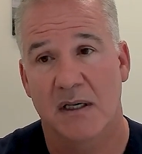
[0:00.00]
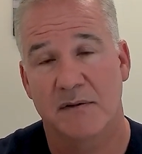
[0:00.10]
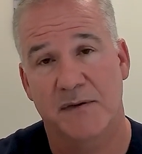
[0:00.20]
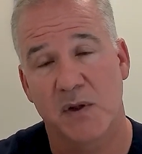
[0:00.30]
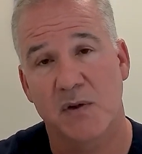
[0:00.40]

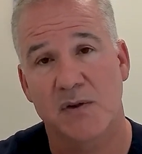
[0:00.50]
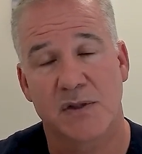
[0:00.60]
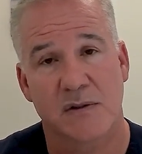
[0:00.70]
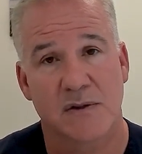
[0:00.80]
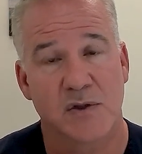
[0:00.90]

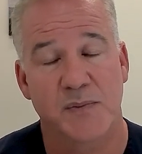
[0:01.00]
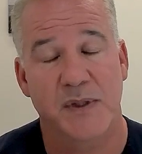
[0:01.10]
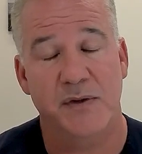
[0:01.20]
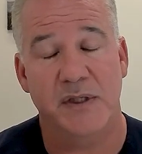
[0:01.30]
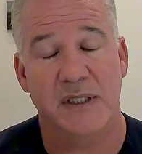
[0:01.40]
flows
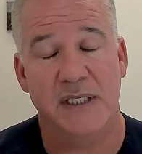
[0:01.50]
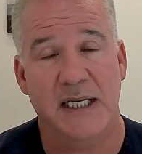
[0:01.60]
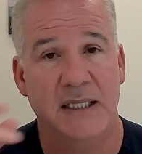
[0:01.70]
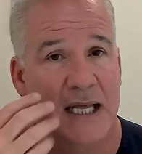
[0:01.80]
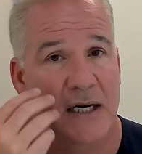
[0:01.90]
superiorly
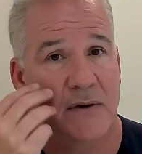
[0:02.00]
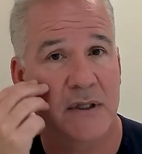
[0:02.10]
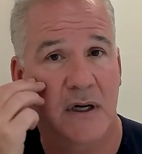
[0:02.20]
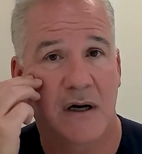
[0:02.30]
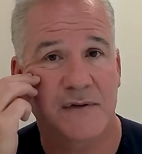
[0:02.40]
and
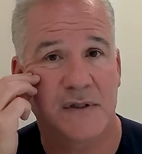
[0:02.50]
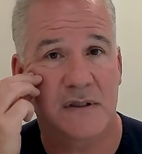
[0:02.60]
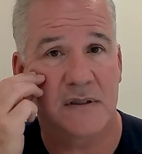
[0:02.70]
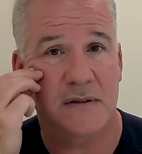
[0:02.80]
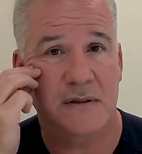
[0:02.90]
laterally off
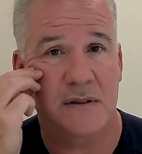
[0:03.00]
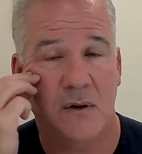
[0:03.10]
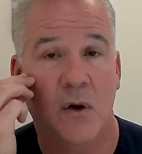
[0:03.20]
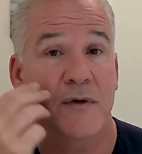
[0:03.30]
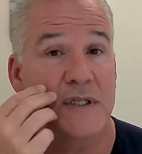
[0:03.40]
to
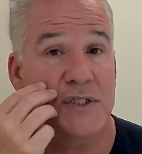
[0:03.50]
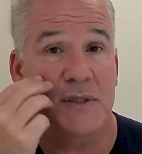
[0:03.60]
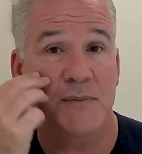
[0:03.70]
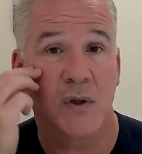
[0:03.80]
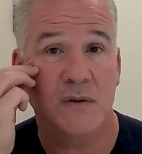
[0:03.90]
over the
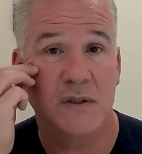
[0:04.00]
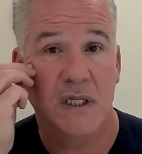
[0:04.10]
cheekbone,